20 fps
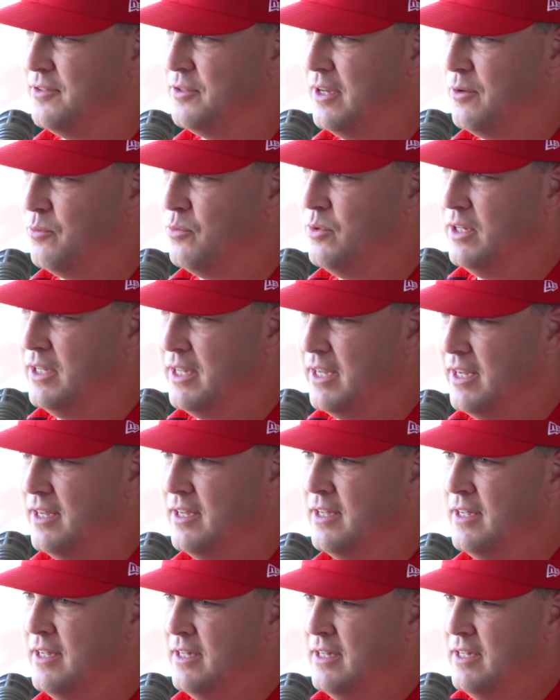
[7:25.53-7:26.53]

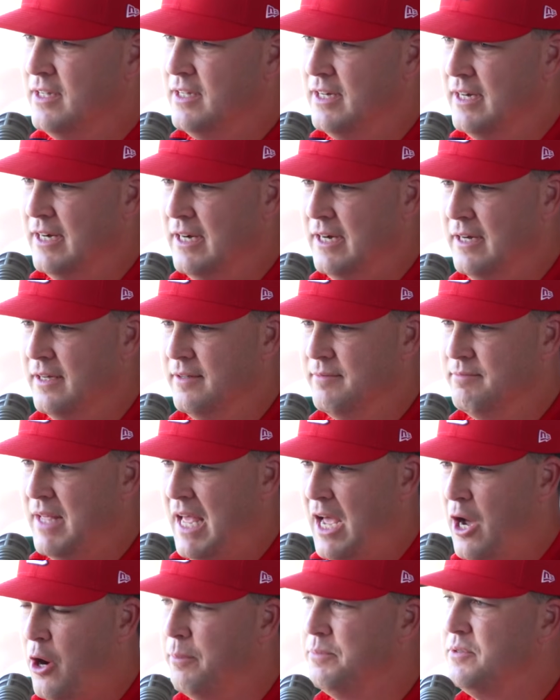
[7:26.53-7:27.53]
really
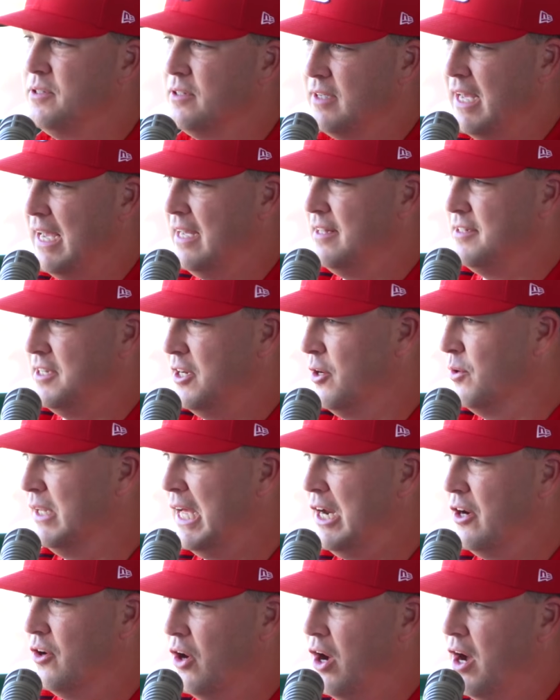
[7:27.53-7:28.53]
helped,
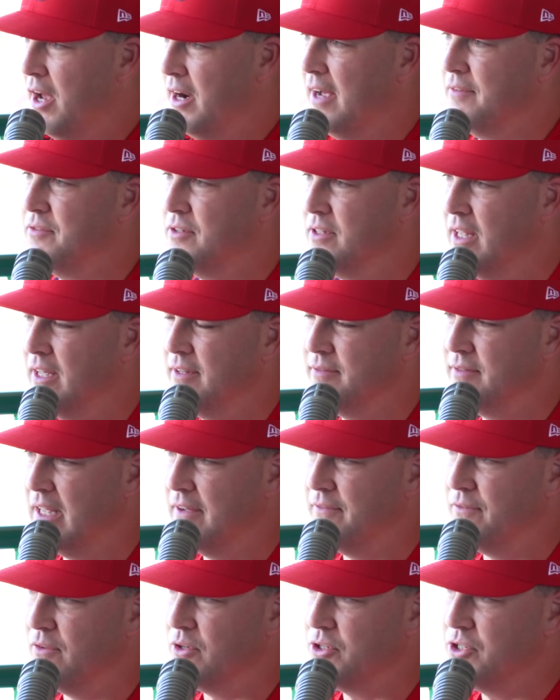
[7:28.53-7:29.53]
later on after
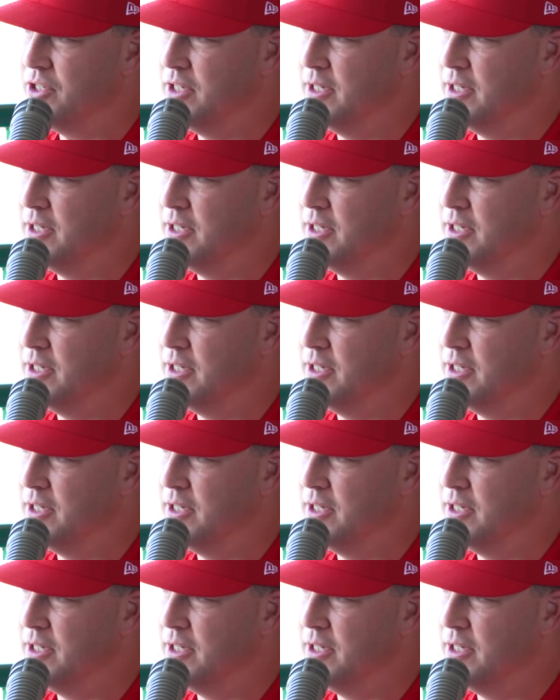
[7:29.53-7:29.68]
that first